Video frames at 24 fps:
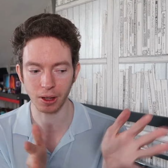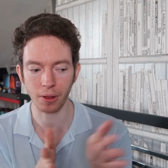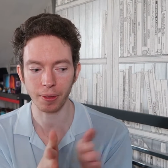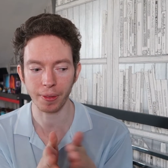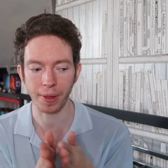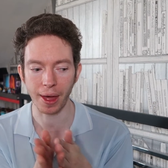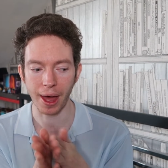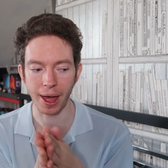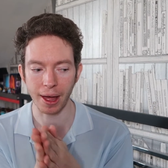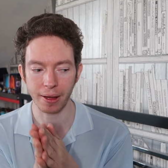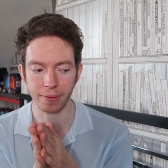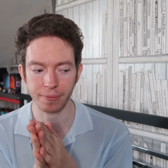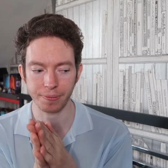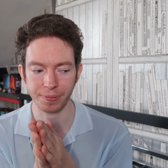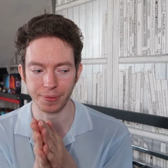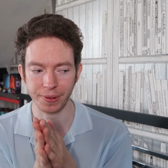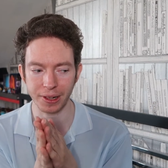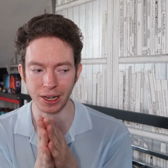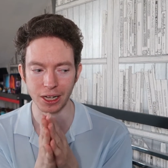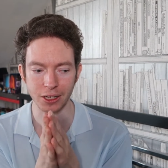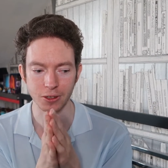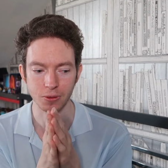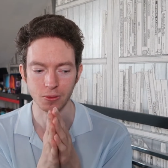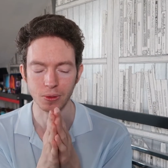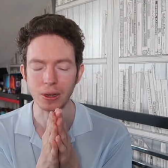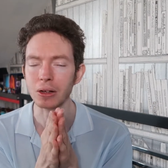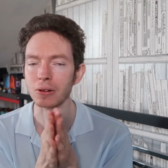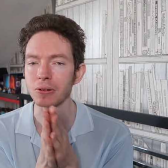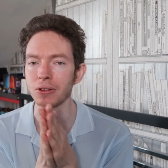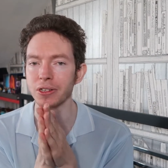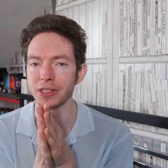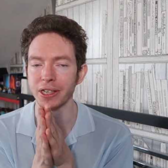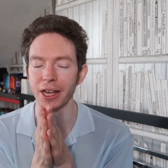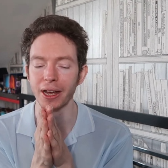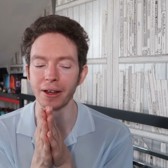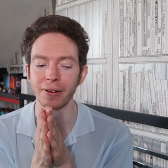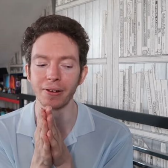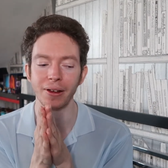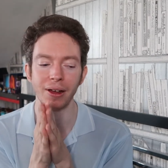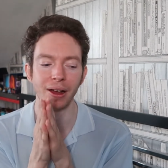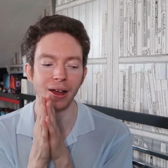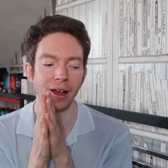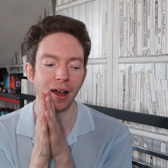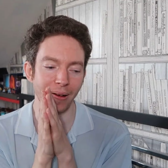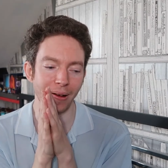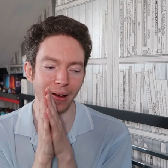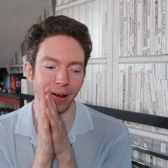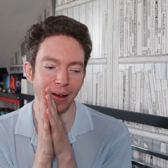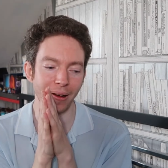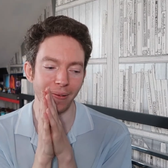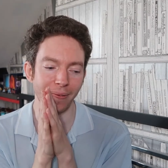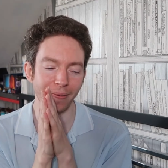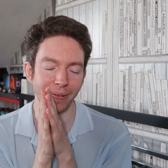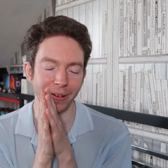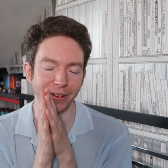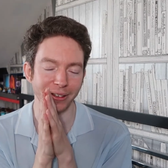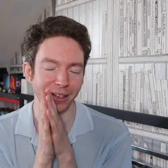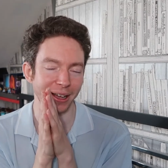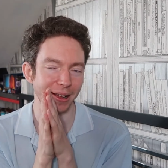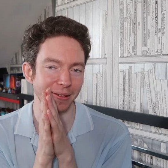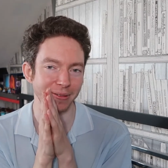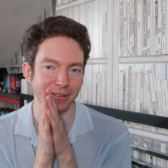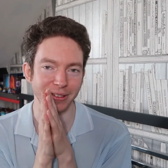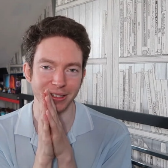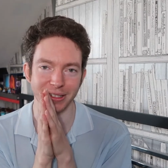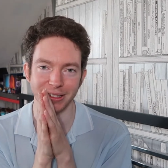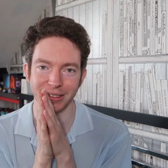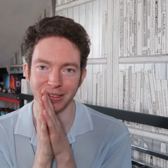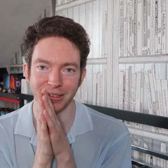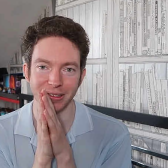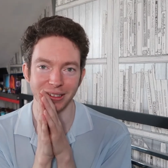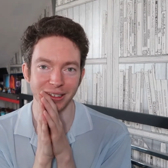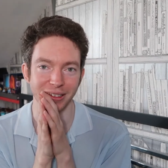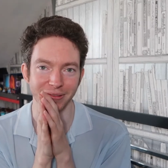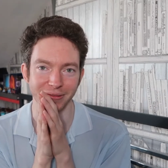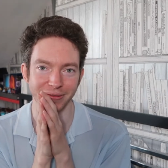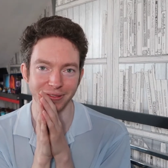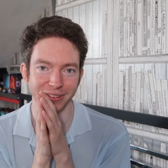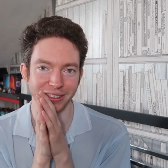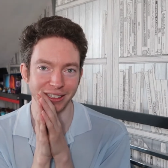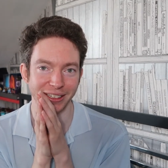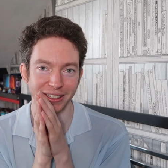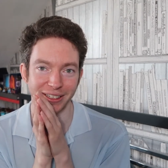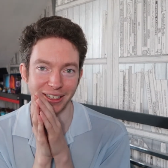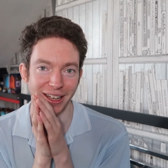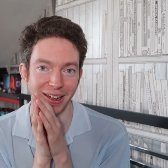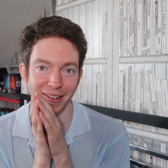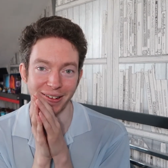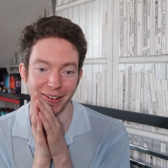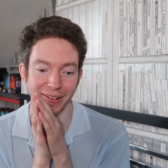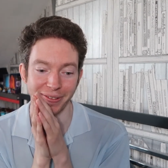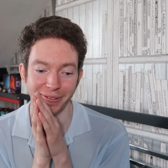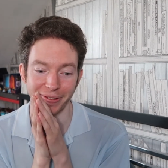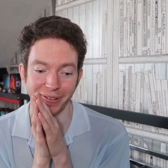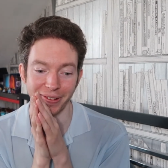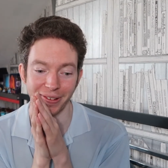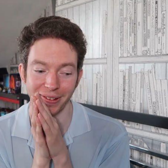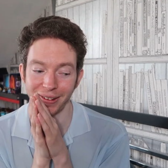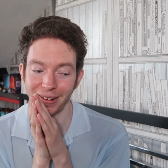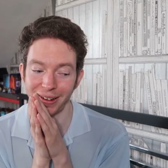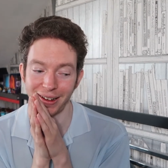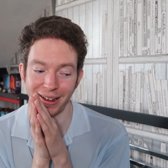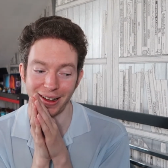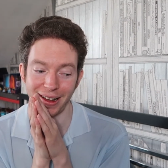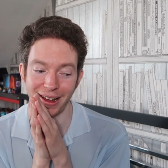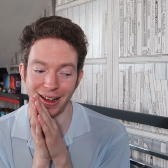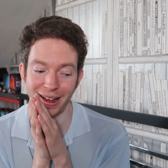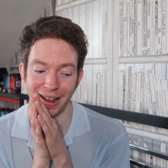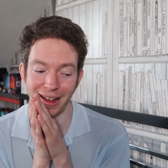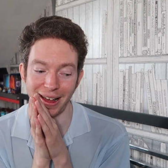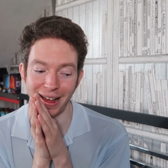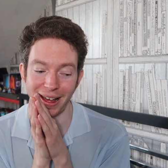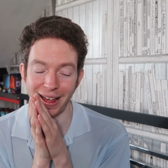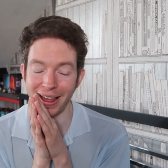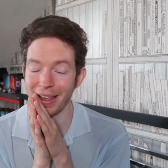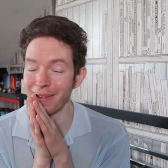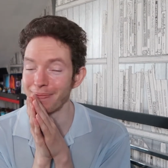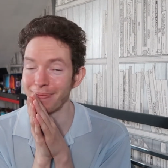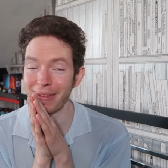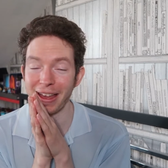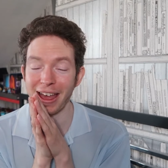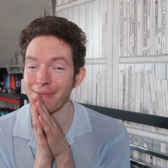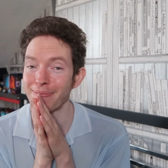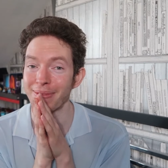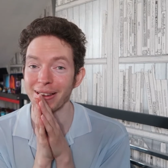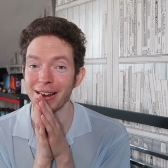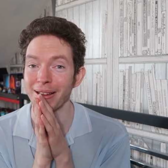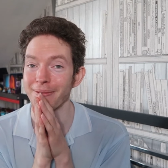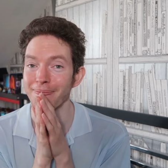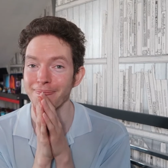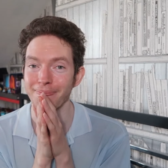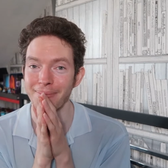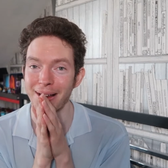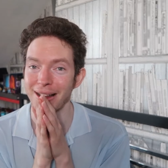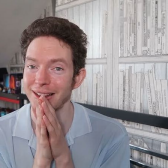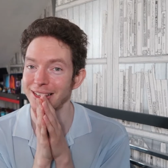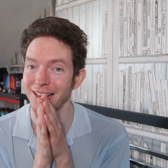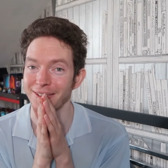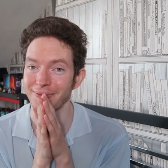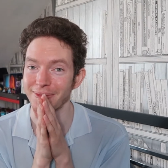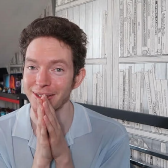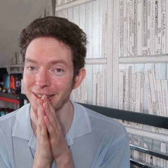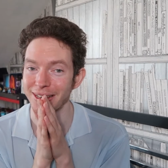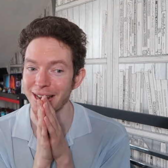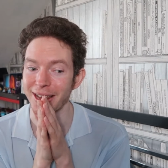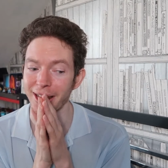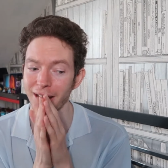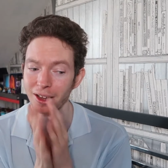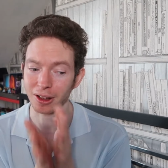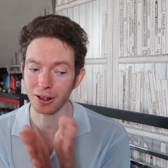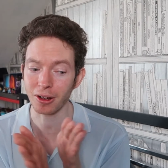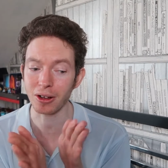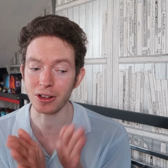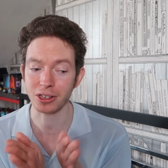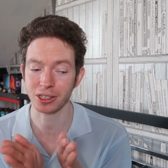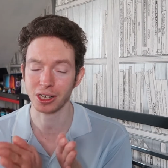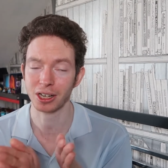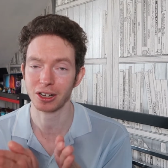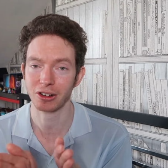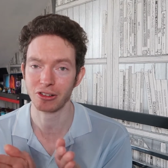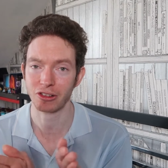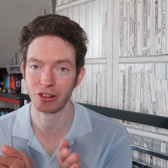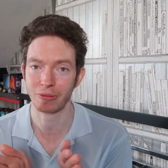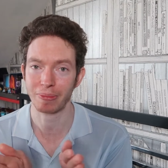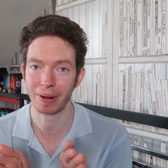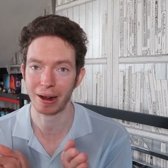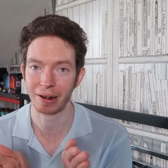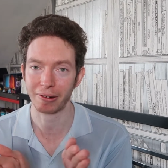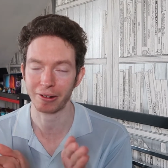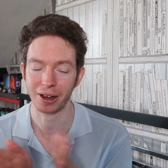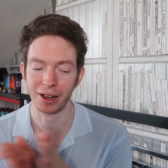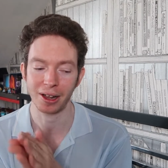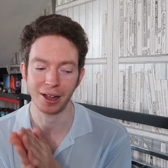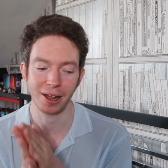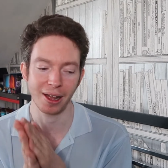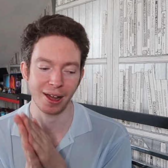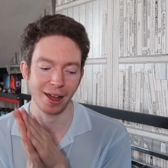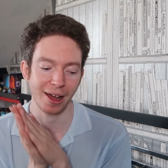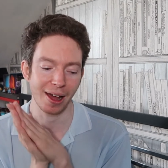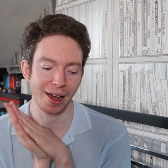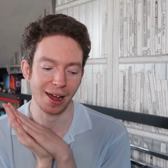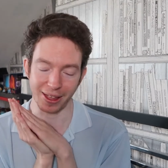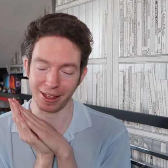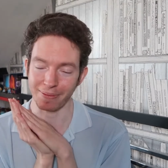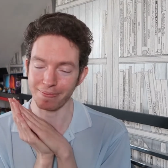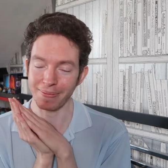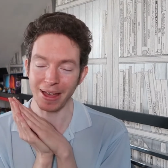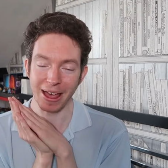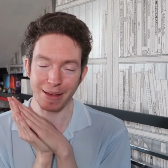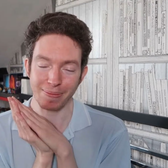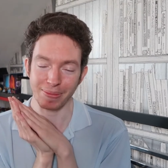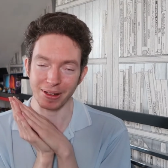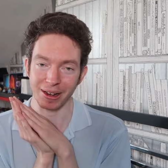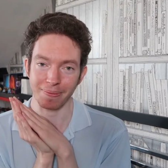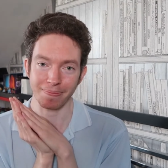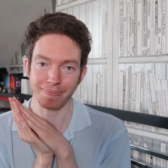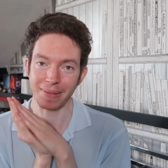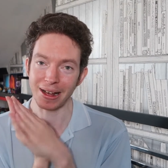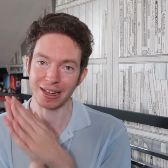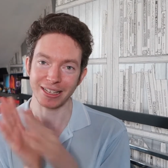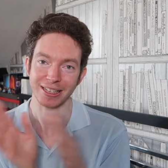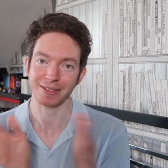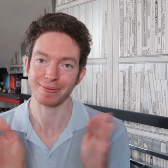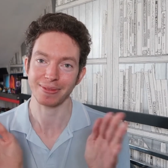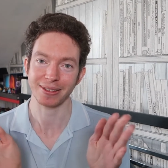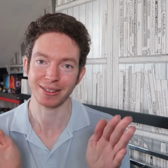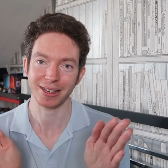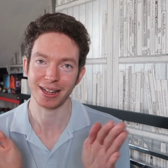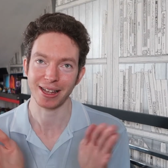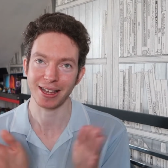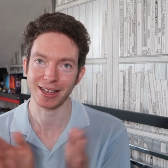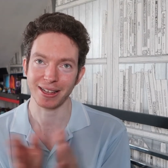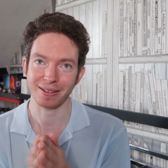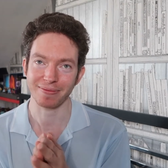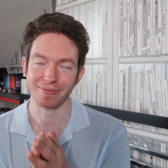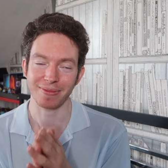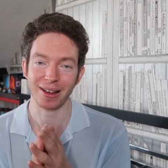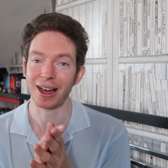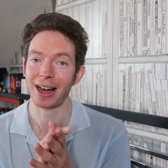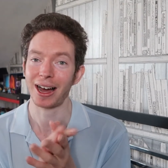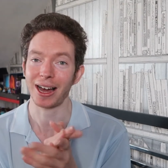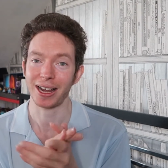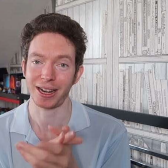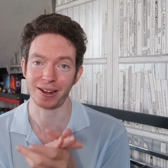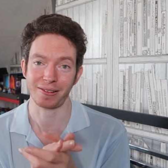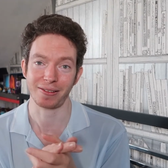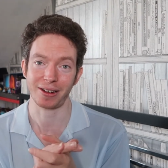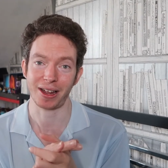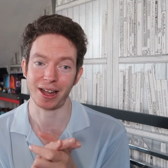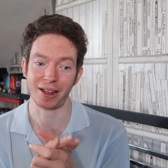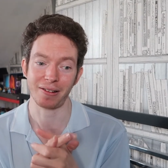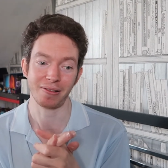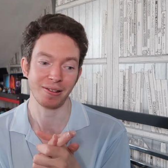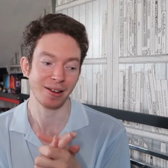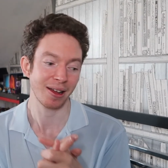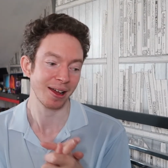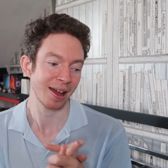on there in the last week or so, which I just couldn't resist going for. It may have been a massive mistake. It cost £100. It may have been a massive mistake. I don't know.